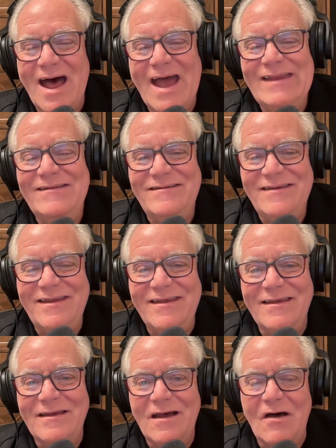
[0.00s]

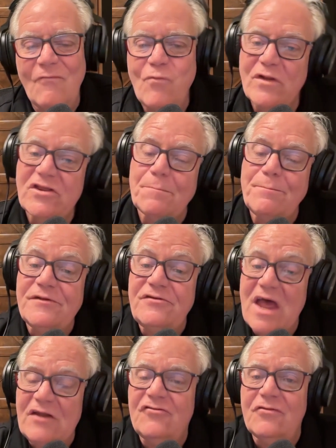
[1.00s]
idea of what the
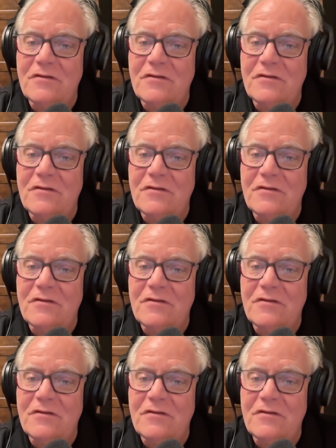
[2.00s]
potential